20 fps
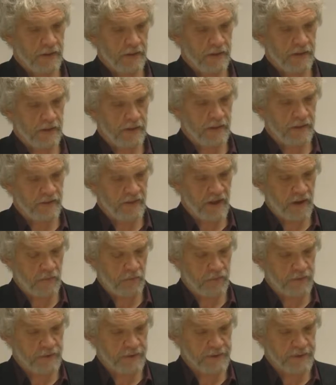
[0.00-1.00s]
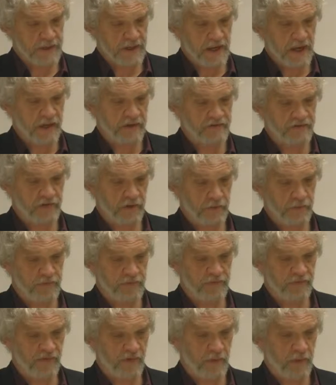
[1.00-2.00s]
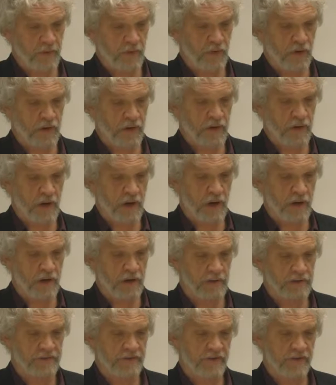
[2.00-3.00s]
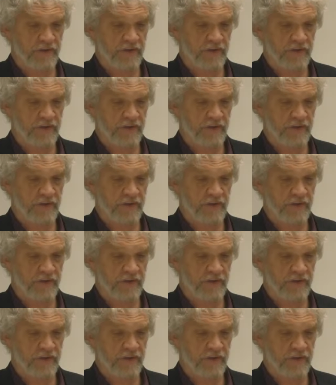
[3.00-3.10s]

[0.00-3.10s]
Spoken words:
that was an excerpt from a book called